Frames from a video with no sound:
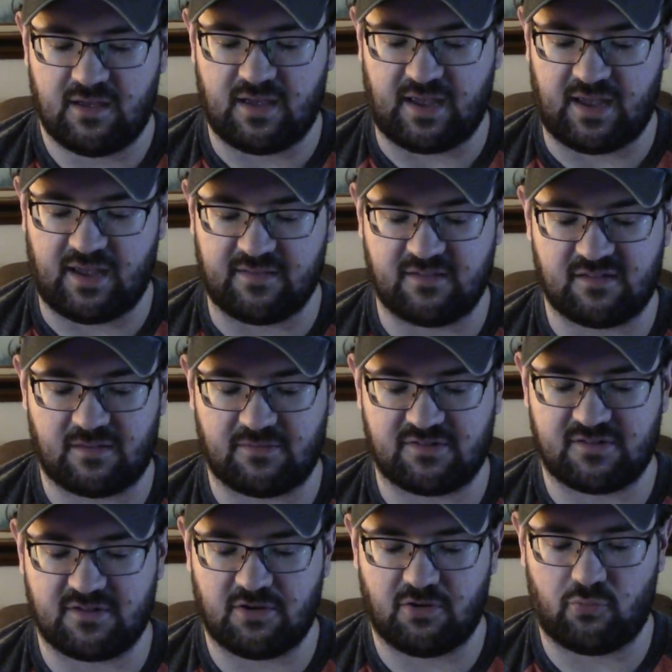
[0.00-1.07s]
And this
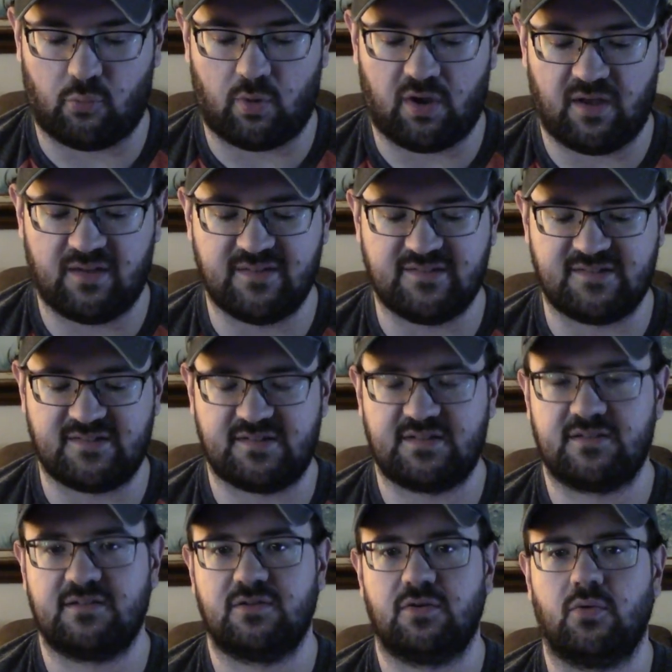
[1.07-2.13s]
episode
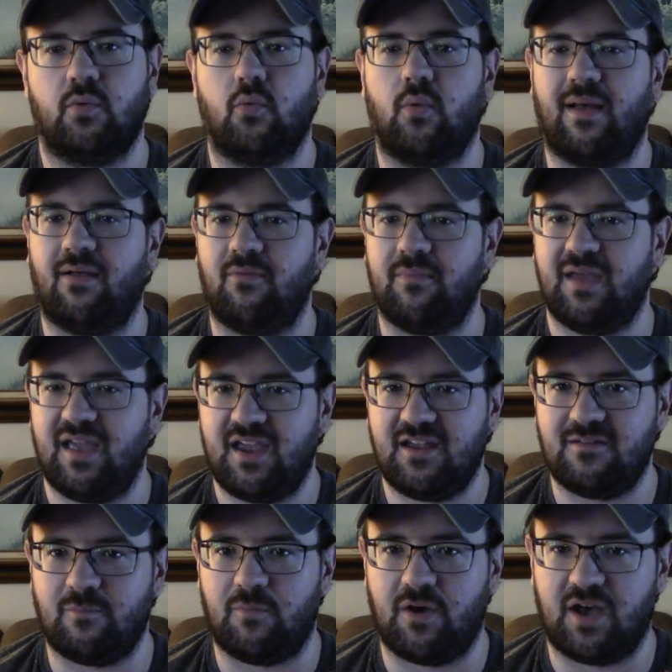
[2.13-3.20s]
was well
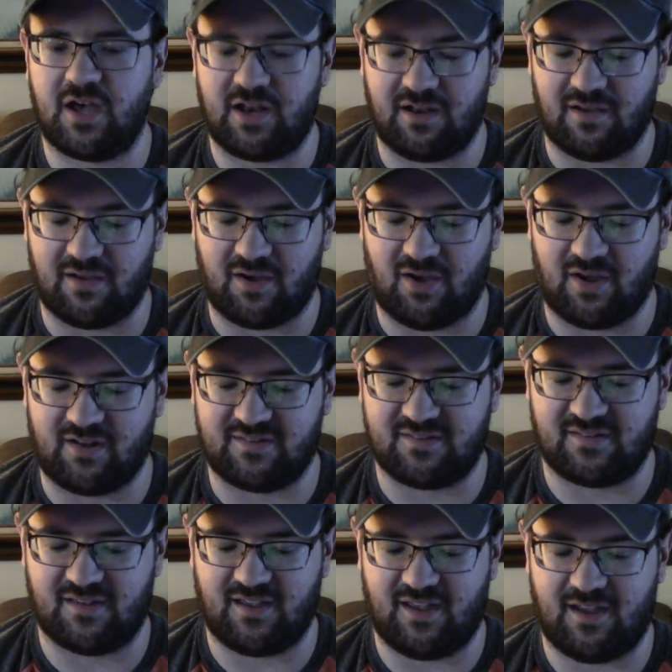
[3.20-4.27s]
made, but
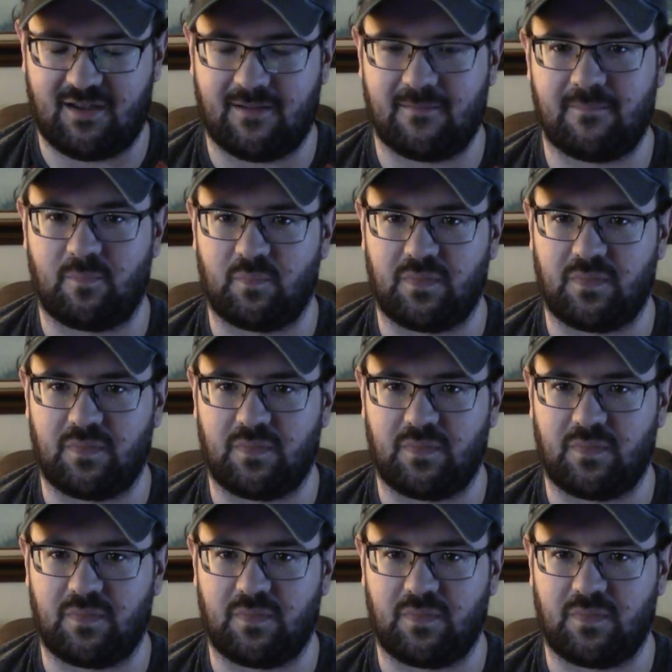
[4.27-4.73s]
honestly,